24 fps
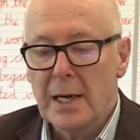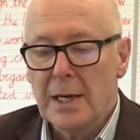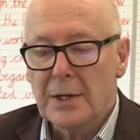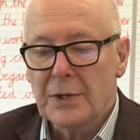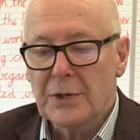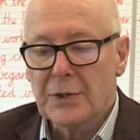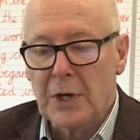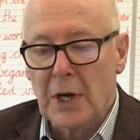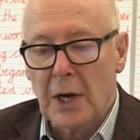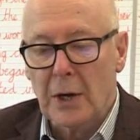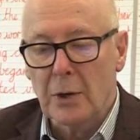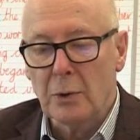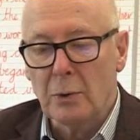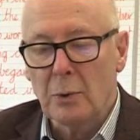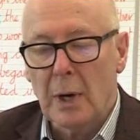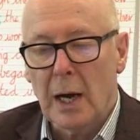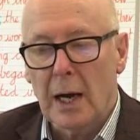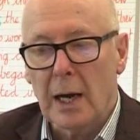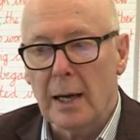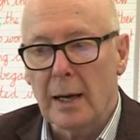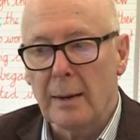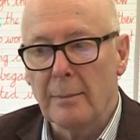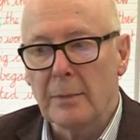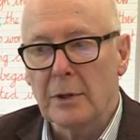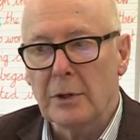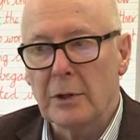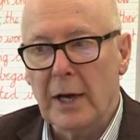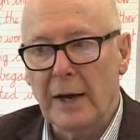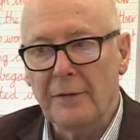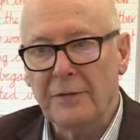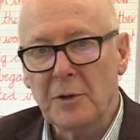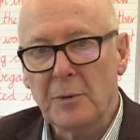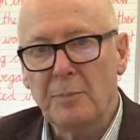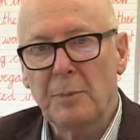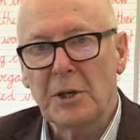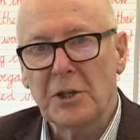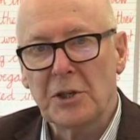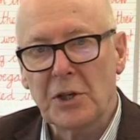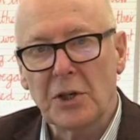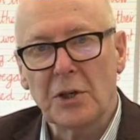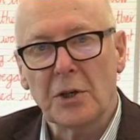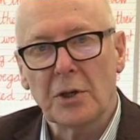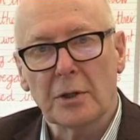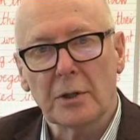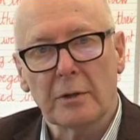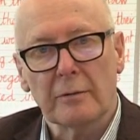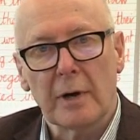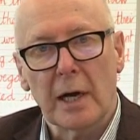So you have to pitch it
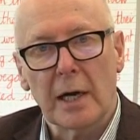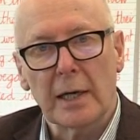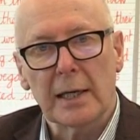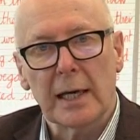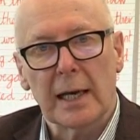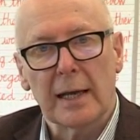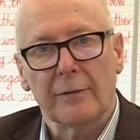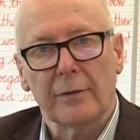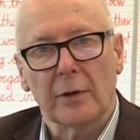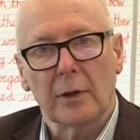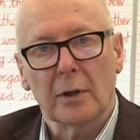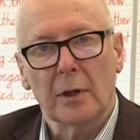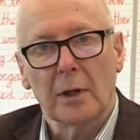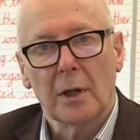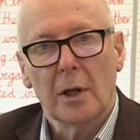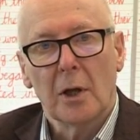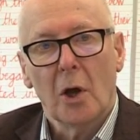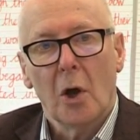at the right level,